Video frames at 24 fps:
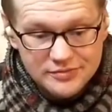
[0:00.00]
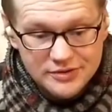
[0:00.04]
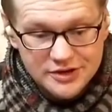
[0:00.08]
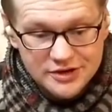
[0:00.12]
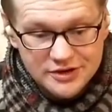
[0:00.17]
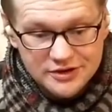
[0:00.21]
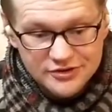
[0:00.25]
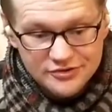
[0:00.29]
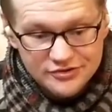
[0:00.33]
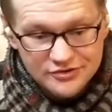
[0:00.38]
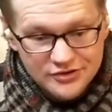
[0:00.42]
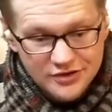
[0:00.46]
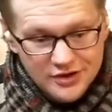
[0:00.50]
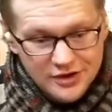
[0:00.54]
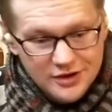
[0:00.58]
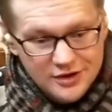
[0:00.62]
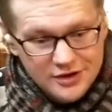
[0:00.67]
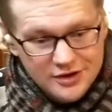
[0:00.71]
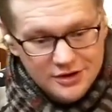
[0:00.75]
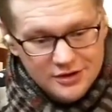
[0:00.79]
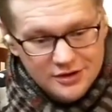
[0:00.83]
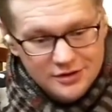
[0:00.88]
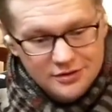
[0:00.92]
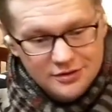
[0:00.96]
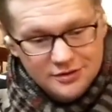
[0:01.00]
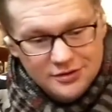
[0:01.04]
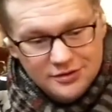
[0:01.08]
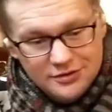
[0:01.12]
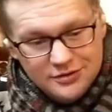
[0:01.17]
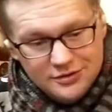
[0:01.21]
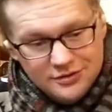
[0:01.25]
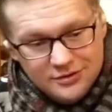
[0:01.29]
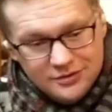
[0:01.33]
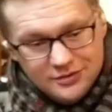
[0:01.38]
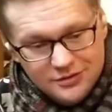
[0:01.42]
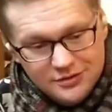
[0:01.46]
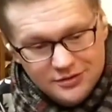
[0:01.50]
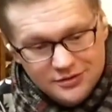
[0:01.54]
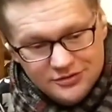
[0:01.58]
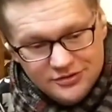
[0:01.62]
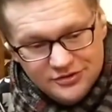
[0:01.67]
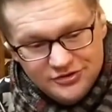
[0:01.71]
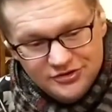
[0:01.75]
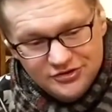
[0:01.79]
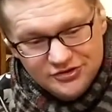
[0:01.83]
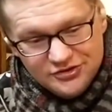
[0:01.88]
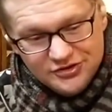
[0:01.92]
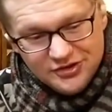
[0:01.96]
because
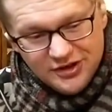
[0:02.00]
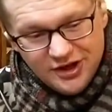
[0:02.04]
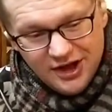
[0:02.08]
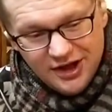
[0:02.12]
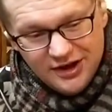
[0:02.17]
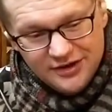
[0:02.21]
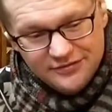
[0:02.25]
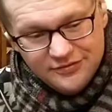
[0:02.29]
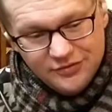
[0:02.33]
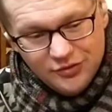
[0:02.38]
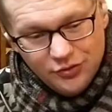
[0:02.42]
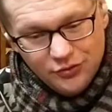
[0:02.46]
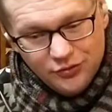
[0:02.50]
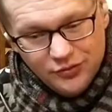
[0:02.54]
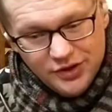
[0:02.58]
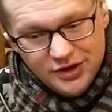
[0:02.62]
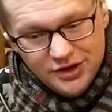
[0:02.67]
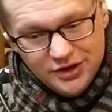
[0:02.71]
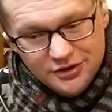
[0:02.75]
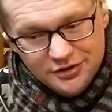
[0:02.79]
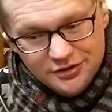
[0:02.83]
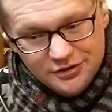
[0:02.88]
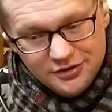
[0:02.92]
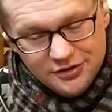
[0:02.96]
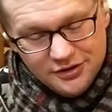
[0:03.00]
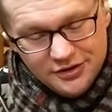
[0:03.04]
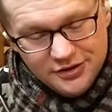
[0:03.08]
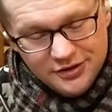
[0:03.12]
this is kind of a weird,